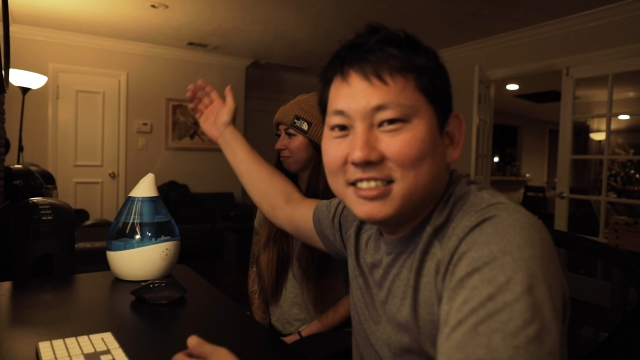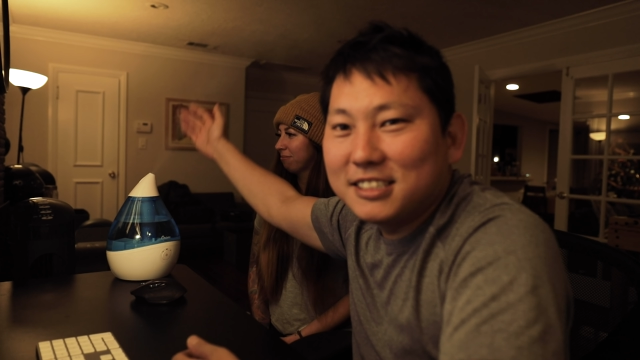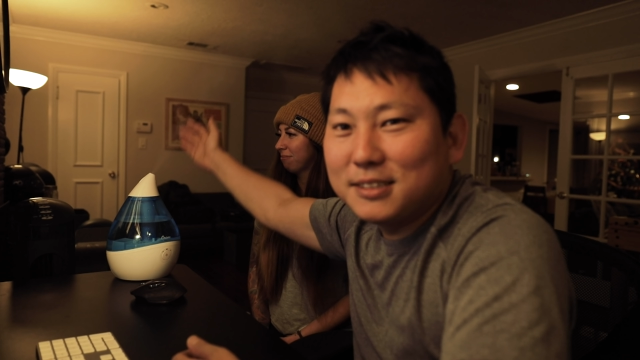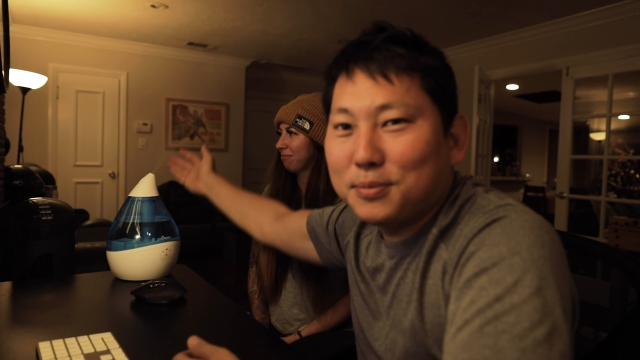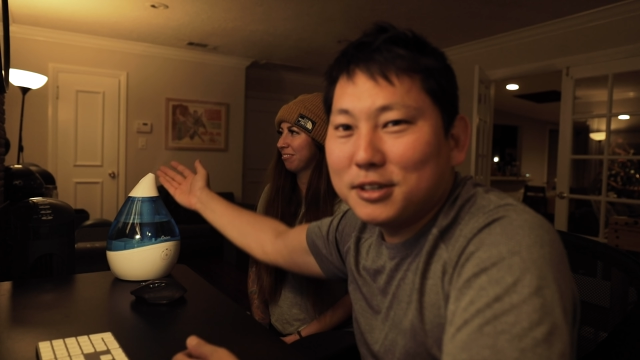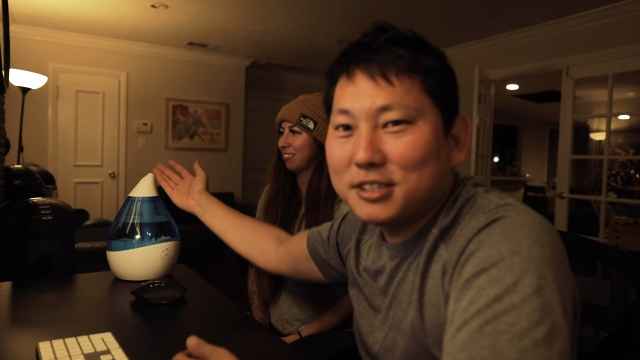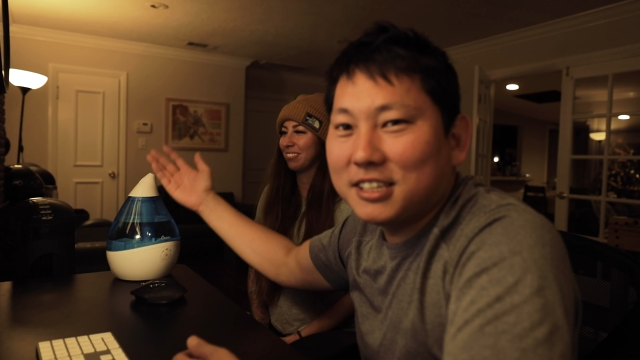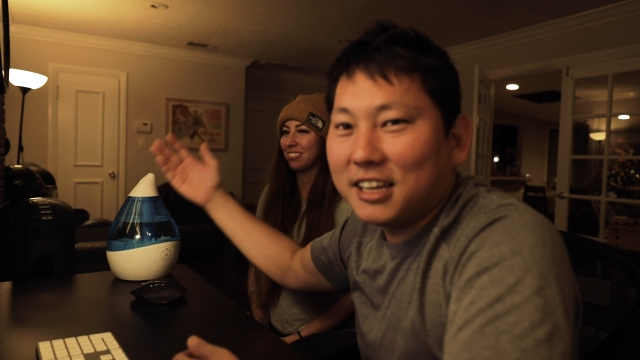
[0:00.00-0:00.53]
This is
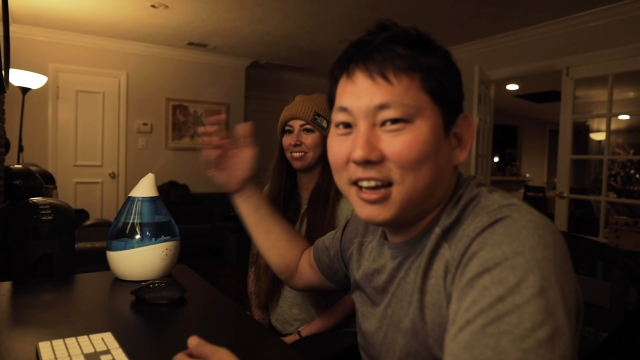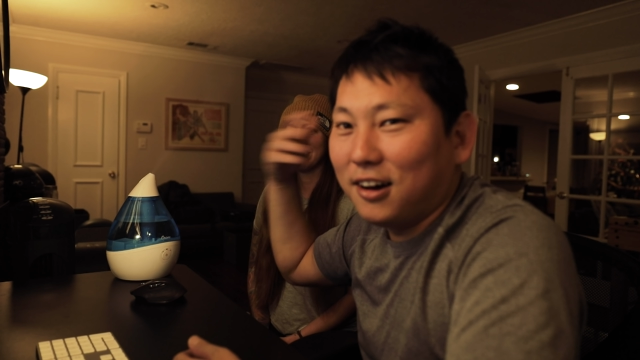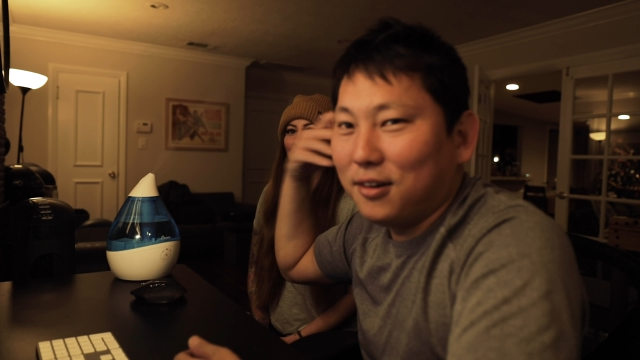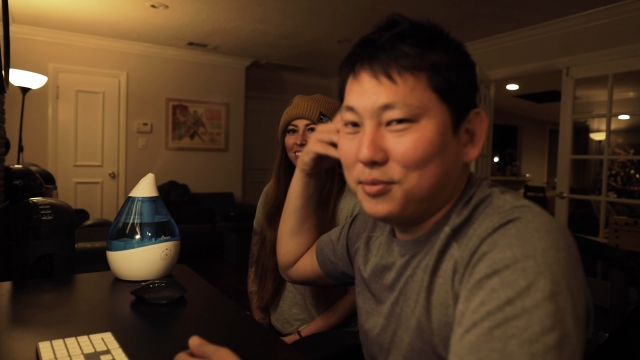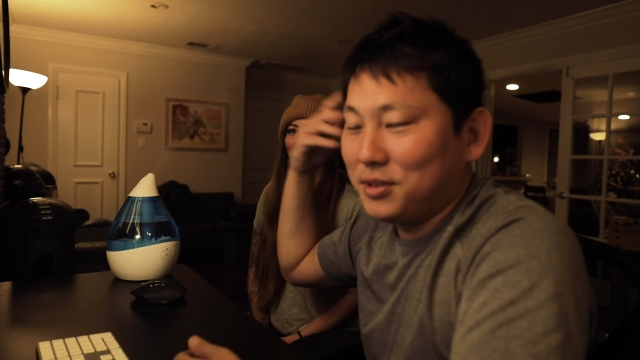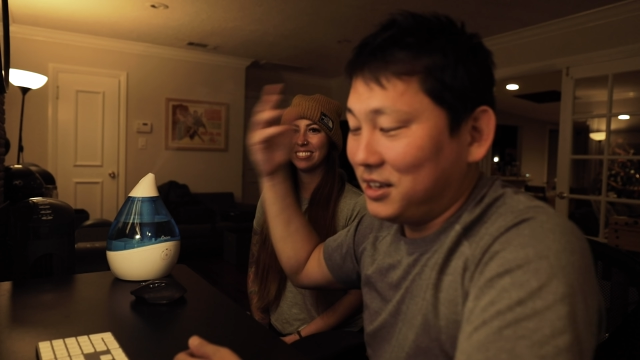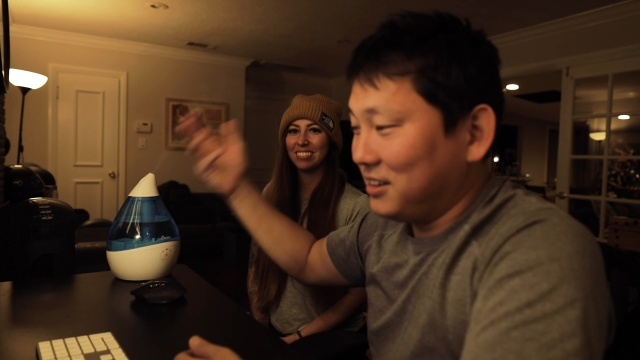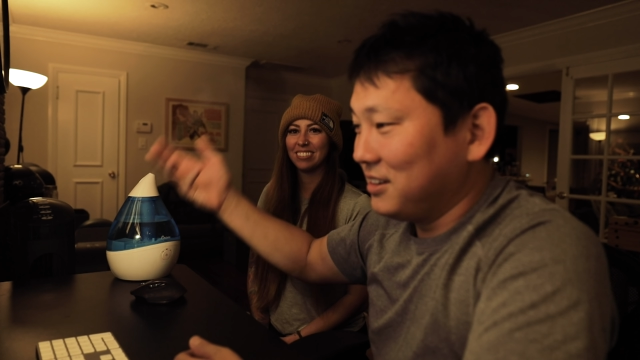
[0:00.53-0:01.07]
supposed to help
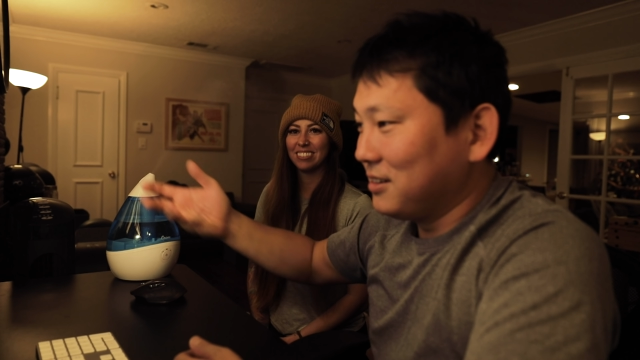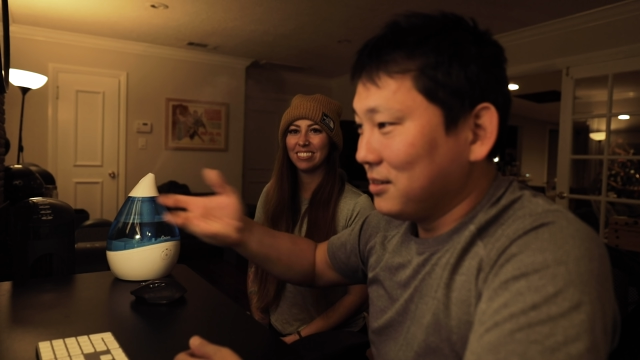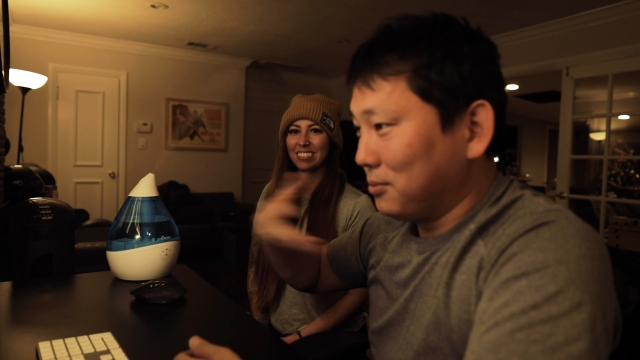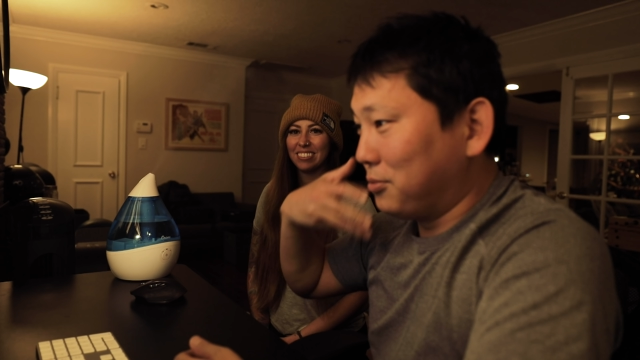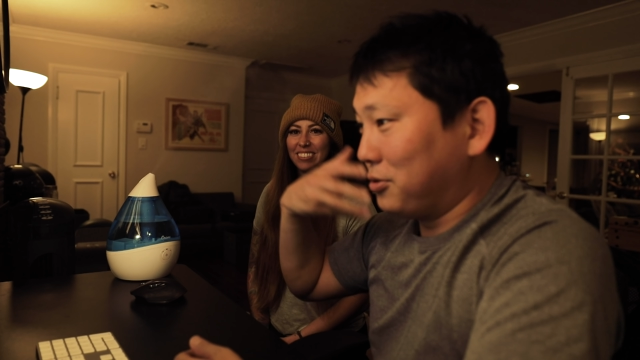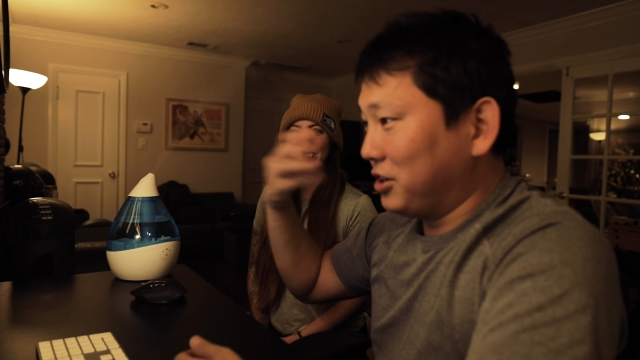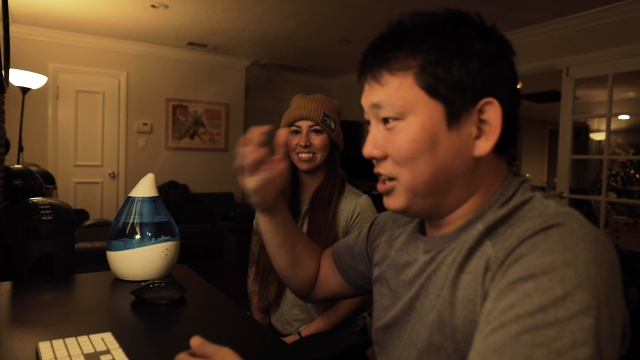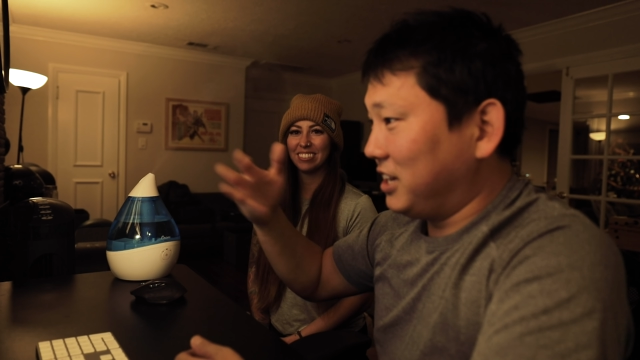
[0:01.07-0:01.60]
me
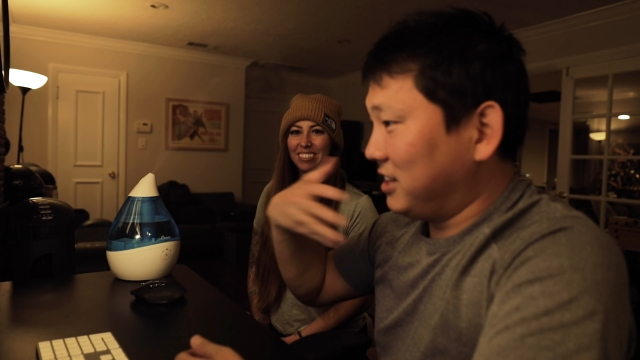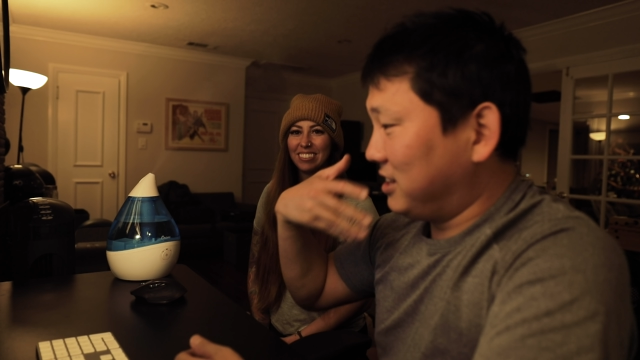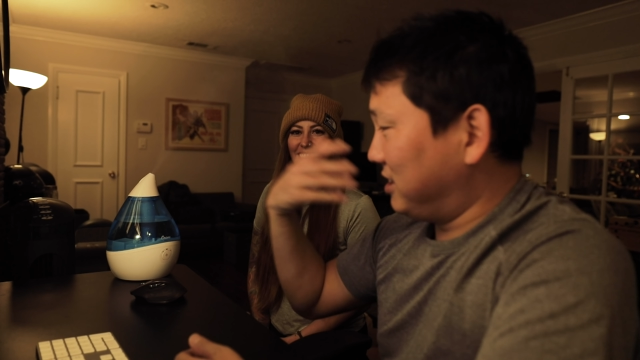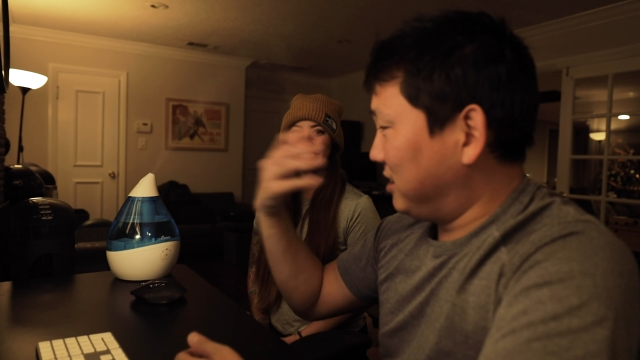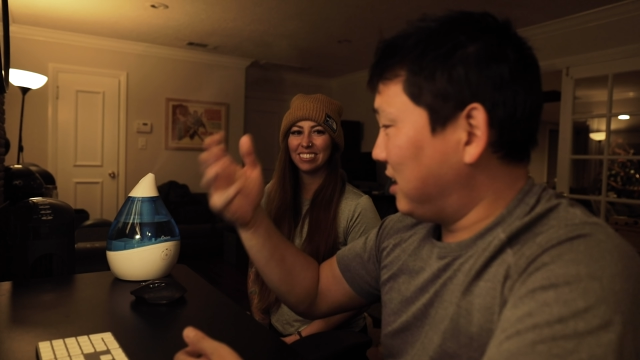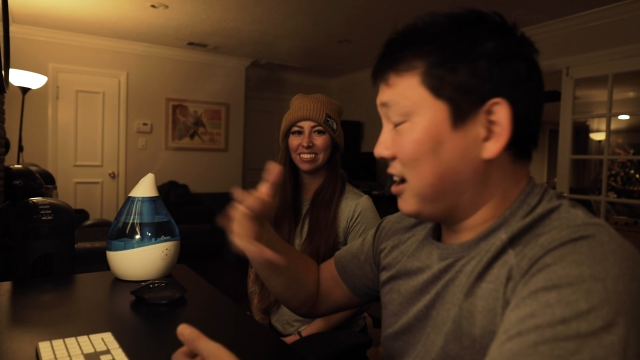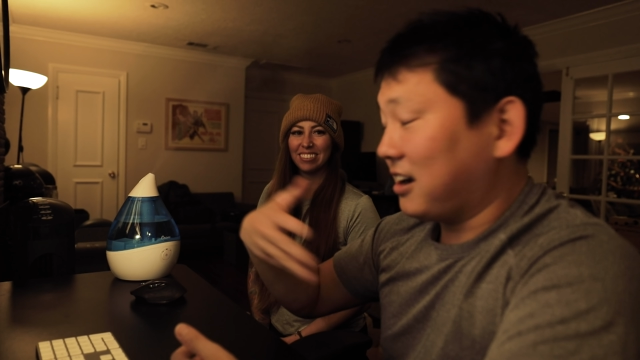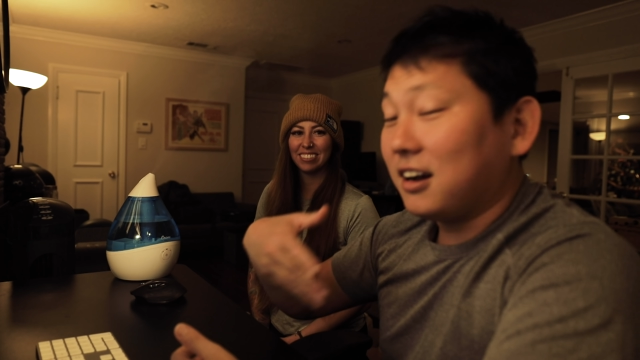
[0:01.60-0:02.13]
breathe
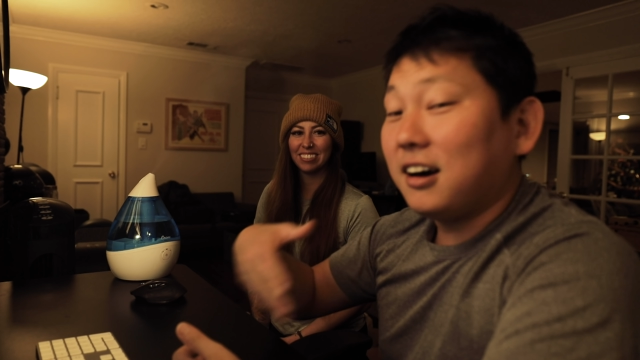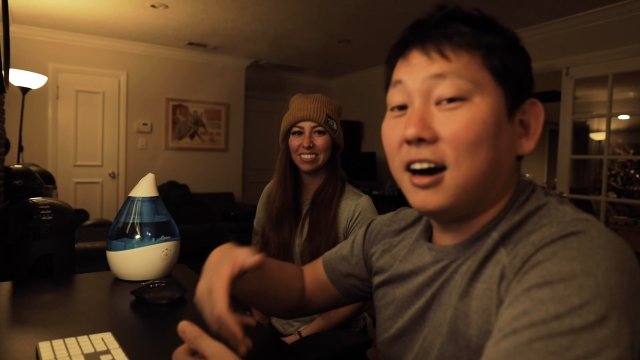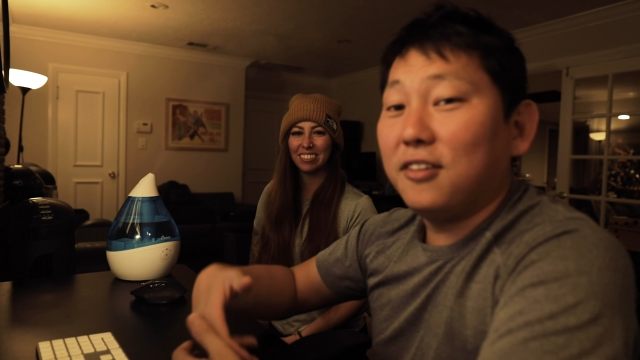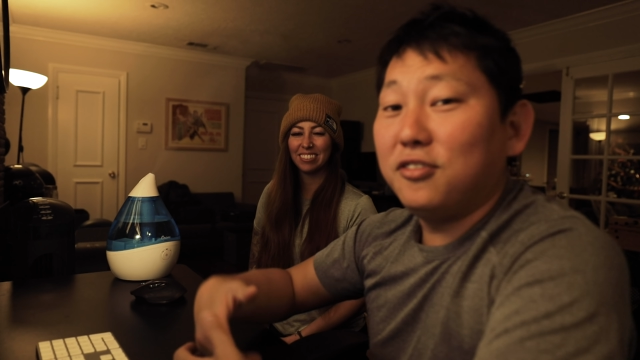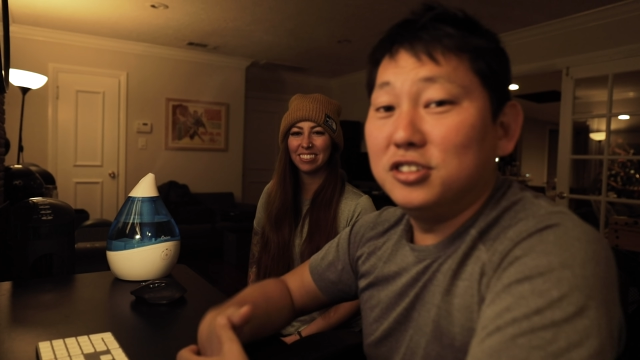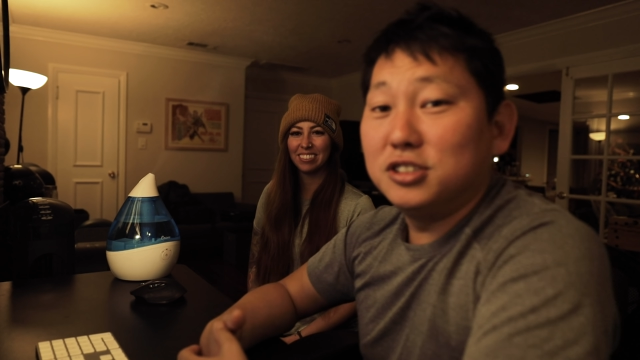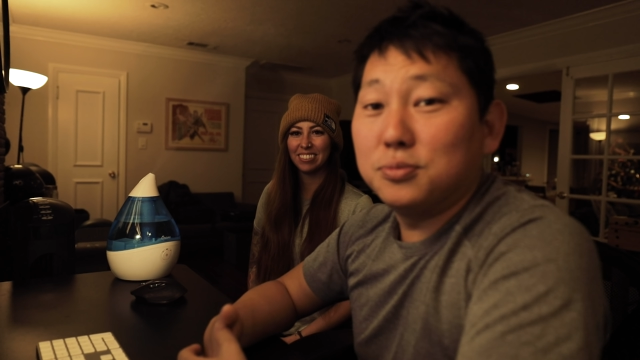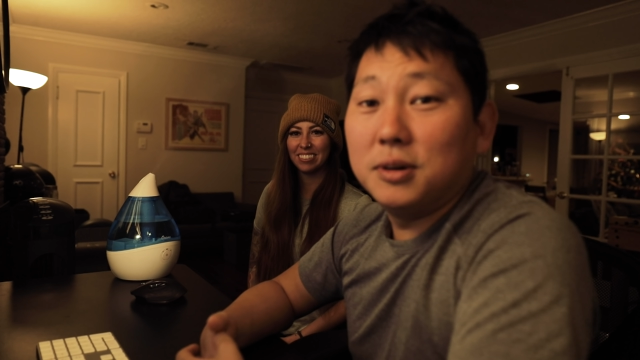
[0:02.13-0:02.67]
and not
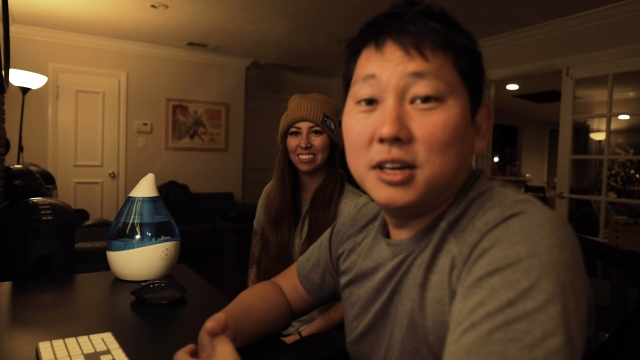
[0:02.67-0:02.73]
cough as